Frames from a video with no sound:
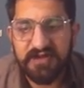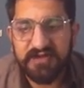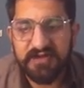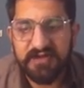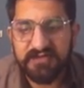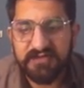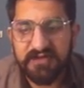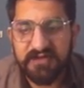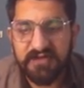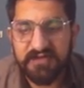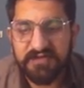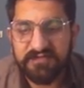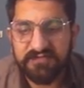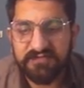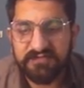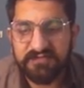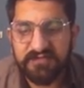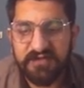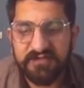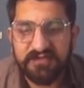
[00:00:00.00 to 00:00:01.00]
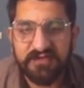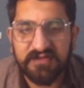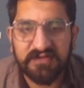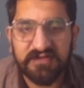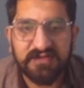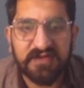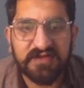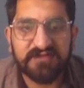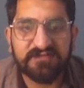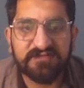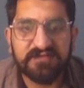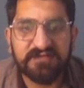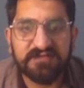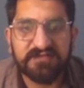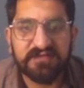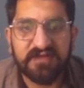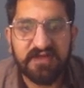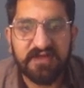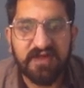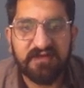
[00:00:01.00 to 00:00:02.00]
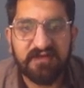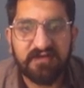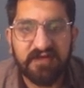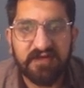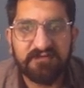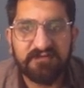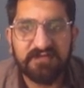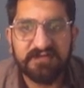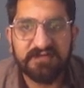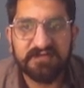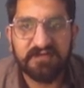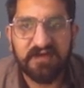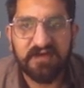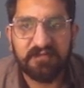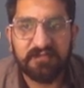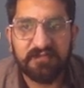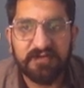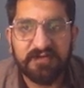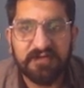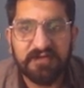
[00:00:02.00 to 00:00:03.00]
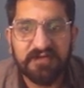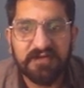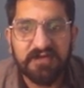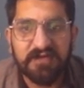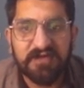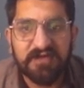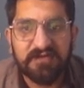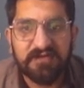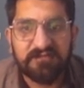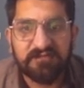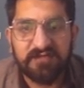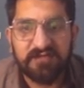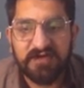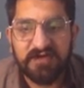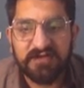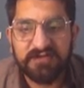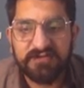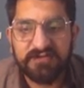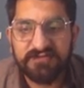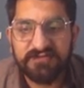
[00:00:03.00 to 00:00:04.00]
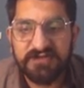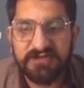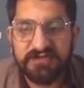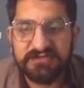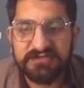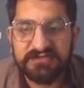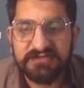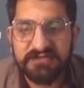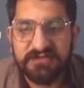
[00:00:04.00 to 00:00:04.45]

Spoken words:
and the next is Evans Gambit, where you just